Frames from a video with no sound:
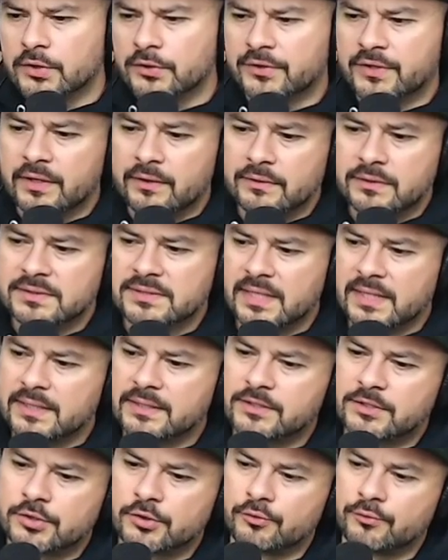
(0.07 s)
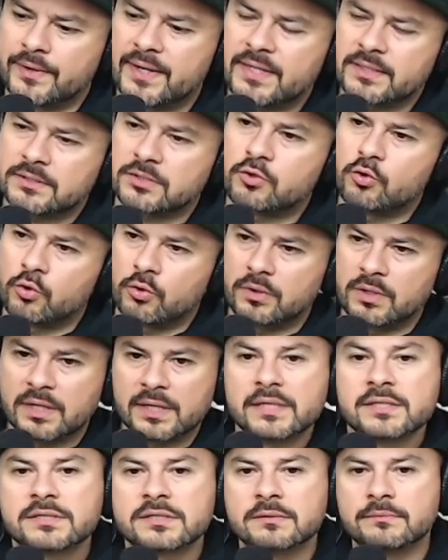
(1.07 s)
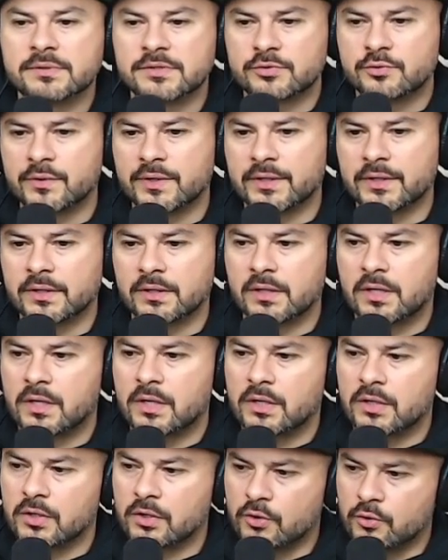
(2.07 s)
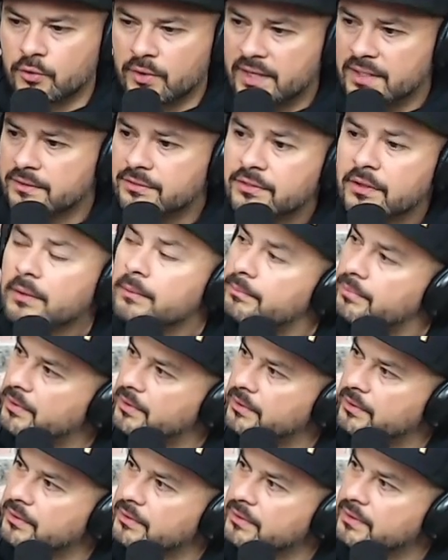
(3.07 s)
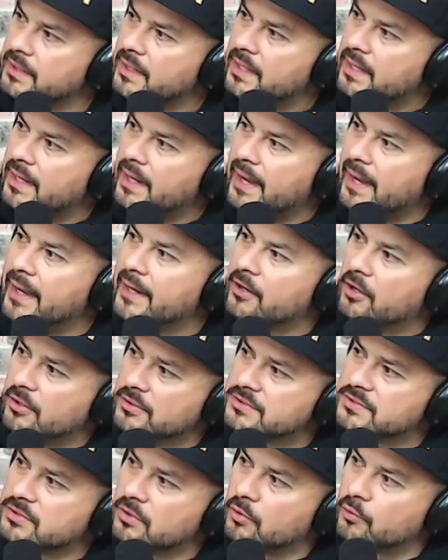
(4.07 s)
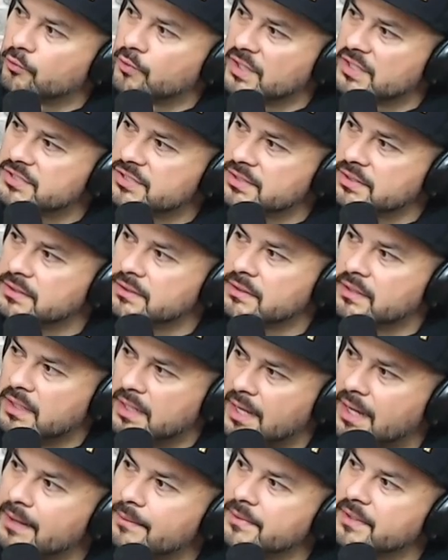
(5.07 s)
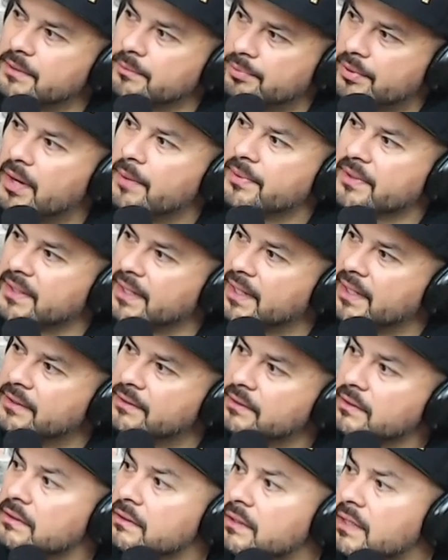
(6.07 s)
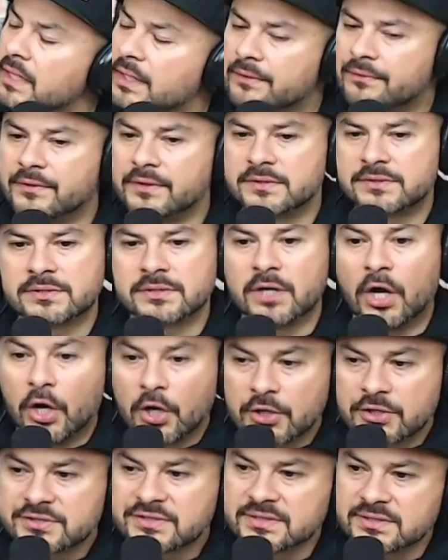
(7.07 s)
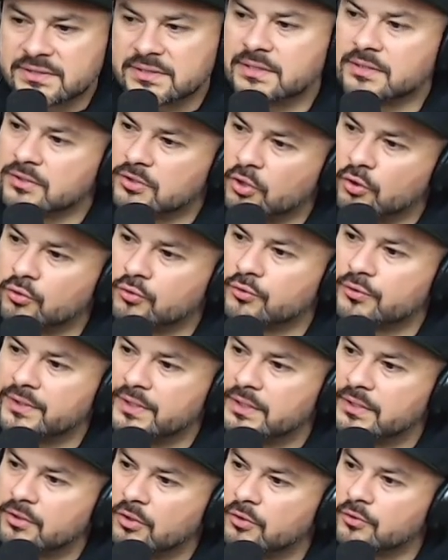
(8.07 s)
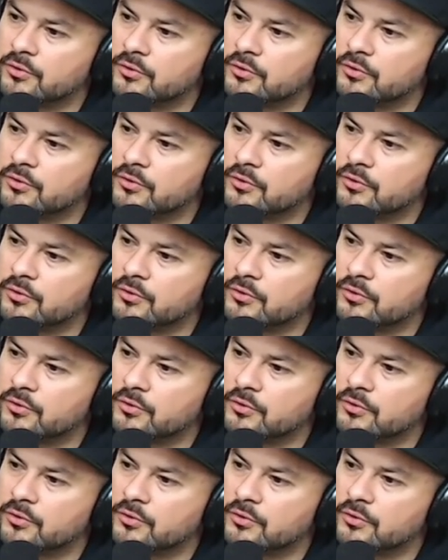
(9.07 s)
there is a direct correlation between Greta Thunberg and also Russian climate propaganda, this urgency to go green,